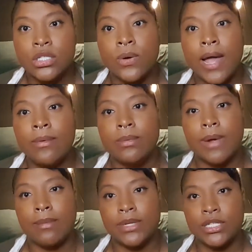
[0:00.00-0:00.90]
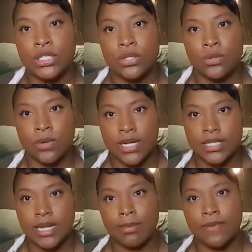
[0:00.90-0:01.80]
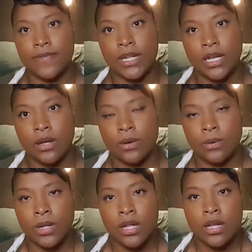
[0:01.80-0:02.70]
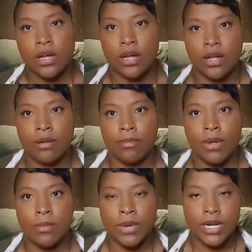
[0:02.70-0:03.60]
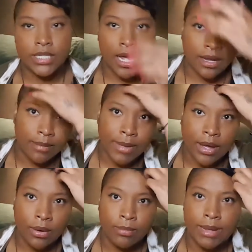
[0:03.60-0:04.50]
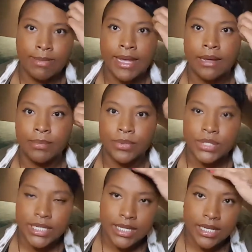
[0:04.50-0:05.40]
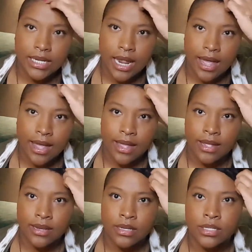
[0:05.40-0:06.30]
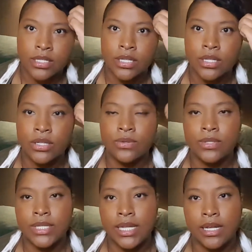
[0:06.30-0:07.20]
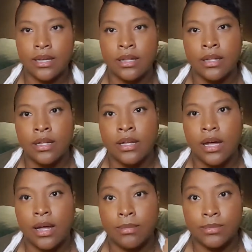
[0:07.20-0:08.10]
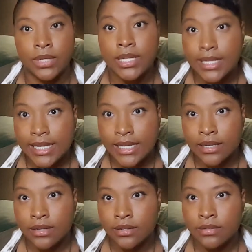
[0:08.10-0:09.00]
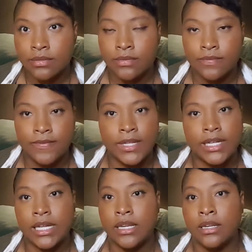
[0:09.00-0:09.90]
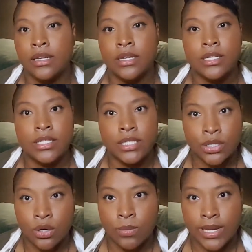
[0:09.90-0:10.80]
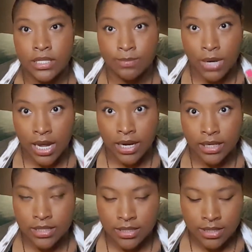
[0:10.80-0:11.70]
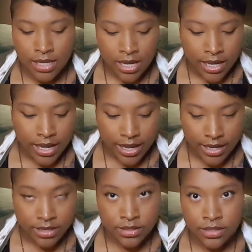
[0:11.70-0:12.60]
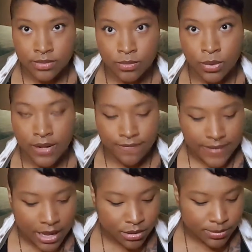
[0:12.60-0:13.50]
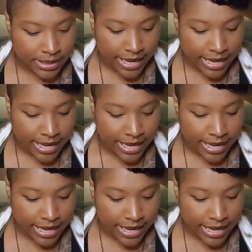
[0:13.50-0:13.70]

I will probably do a separate video when I talk about my makeup routine and using clean, vegan, zero waste products and what I found, but I